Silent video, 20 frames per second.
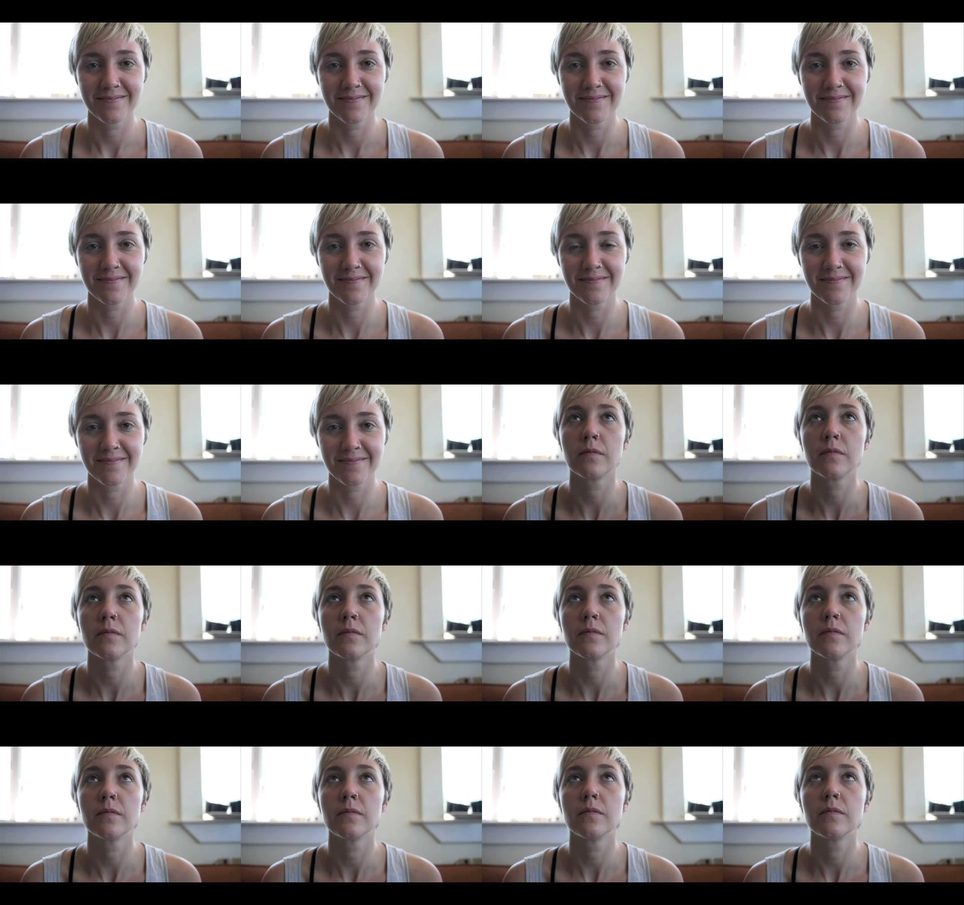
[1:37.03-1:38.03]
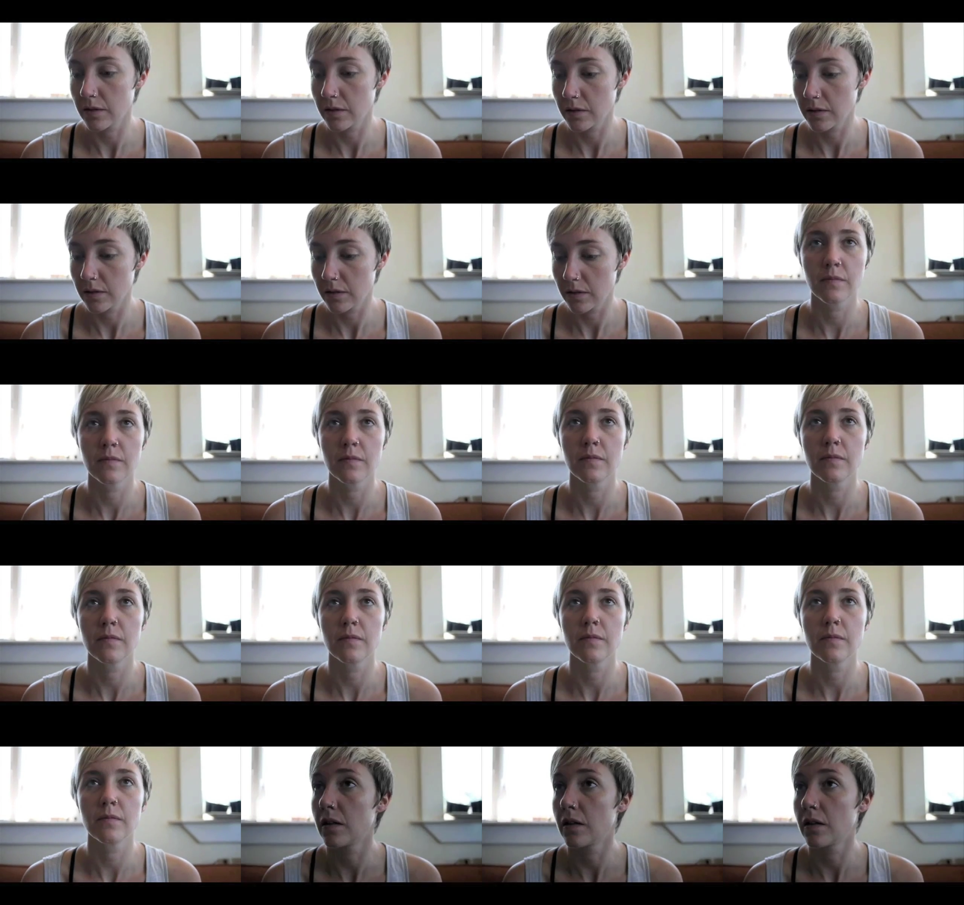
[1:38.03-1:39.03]
double because it was
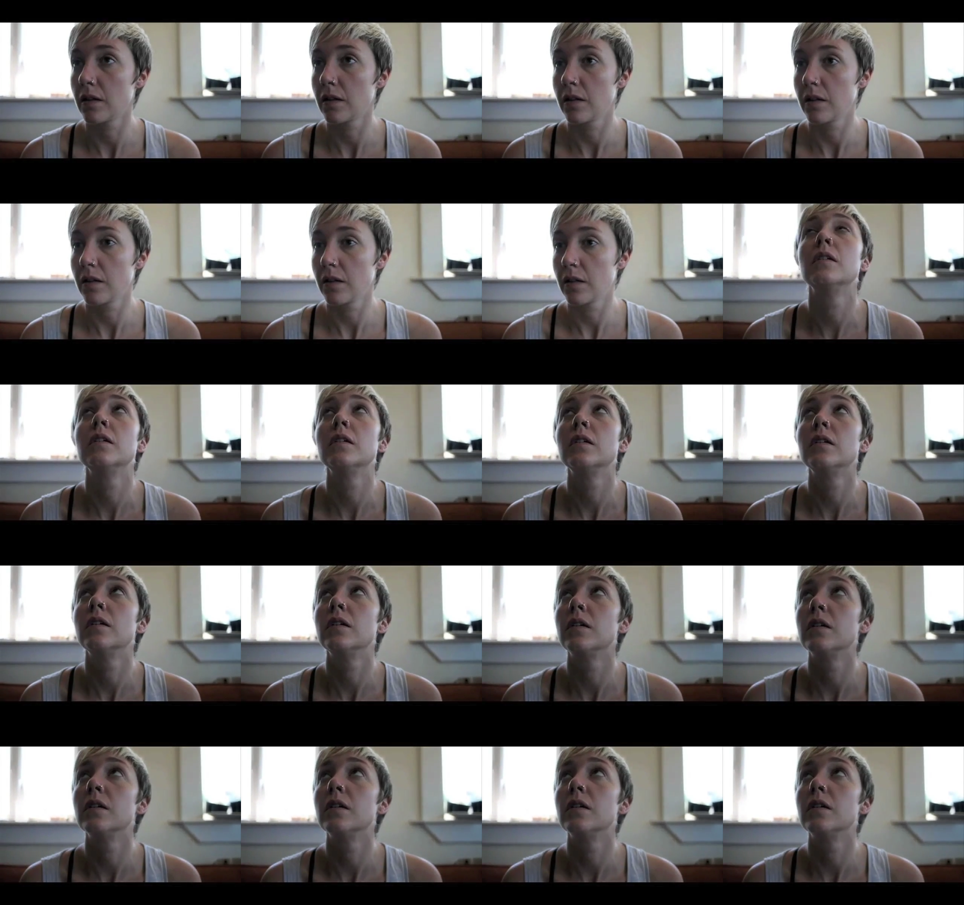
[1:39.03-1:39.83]
be too long to play